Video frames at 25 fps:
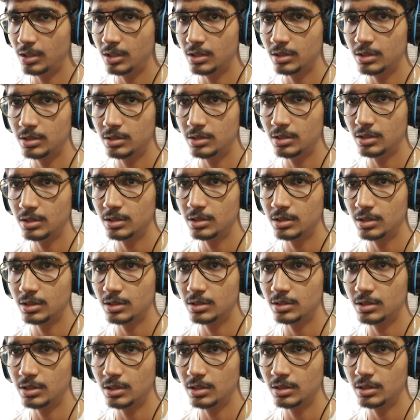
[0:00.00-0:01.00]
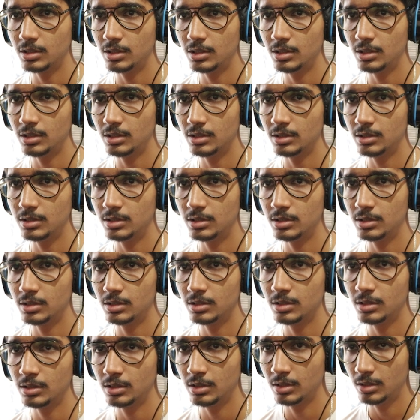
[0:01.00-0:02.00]
this disgusting
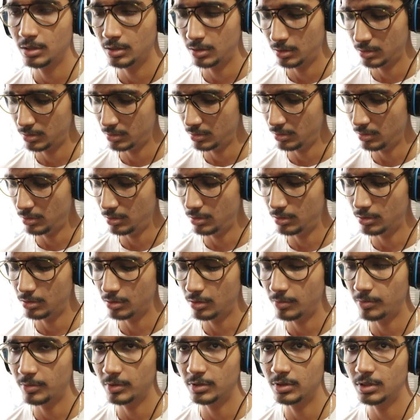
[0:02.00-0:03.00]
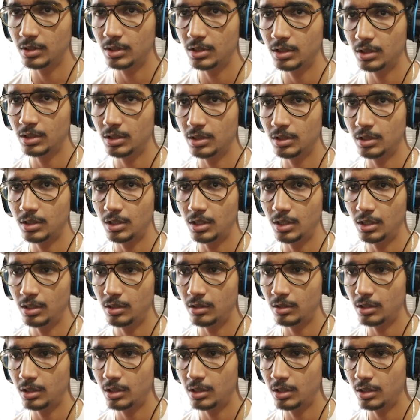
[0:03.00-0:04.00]
things. Go to the opacity,
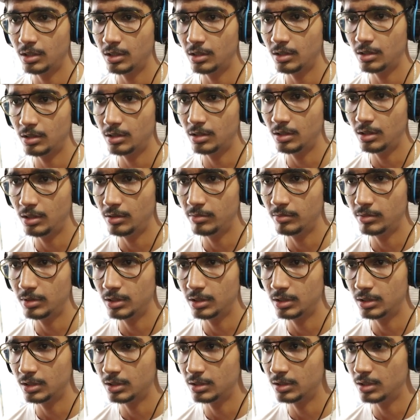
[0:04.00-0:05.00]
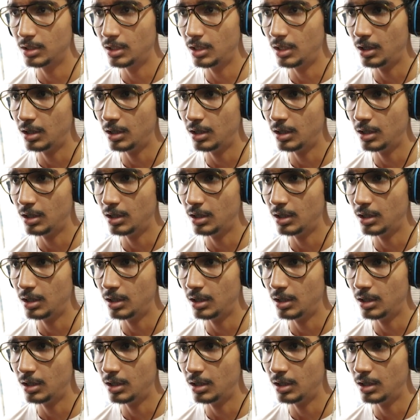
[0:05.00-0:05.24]
100. Let me increase